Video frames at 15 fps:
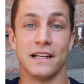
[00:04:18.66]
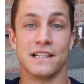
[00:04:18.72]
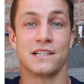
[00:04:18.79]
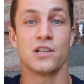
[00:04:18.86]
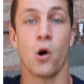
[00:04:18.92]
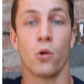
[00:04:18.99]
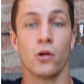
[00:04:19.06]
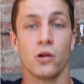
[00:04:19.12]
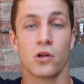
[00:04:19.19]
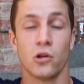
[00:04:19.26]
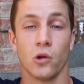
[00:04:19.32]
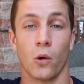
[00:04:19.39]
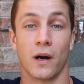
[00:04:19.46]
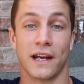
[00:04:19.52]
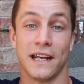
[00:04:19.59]
is total
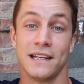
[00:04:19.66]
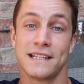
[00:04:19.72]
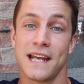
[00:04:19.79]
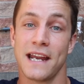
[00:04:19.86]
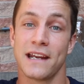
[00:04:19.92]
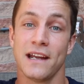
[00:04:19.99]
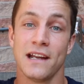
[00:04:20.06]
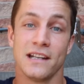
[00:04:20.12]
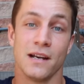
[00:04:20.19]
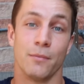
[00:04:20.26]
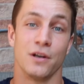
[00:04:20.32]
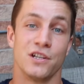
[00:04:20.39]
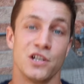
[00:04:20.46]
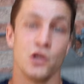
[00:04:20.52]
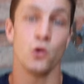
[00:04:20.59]
caloric intake.
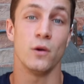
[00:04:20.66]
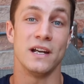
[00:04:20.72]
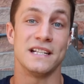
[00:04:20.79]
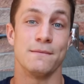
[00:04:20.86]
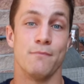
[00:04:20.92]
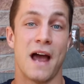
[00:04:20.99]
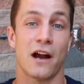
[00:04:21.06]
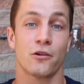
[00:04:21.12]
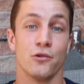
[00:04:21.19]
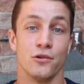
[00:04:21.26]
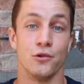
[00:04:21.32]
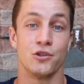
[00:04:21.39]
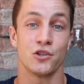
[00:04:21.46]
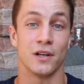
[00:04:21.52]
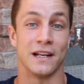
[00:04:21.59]
Number 2 is
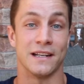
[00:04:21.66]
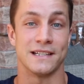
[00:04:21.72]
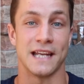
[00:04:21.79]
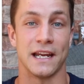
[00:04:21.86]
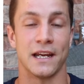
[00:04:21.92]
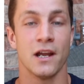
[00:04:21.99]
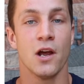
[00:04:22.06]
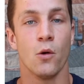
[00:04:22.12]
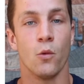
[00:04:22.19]
macronutrient intake.